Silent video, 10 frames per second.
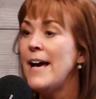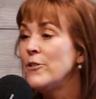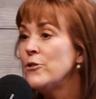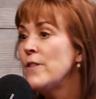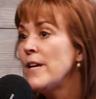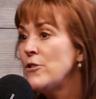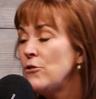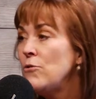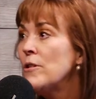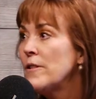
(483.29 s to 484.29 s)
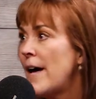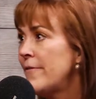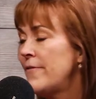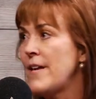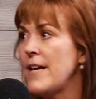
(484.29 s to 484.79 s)
And so they do a lot
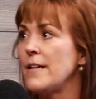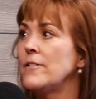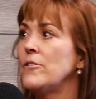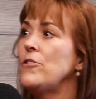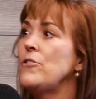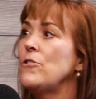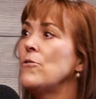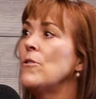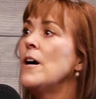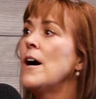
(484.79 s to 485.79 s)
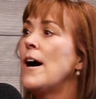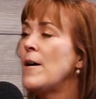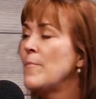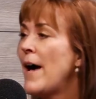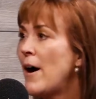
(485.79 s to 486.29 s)
of things to
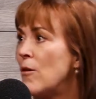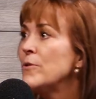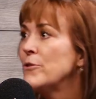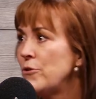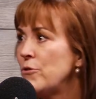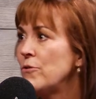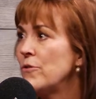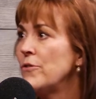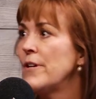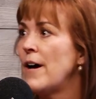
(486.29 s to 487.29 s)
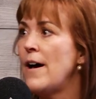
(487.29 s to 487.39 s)
help students.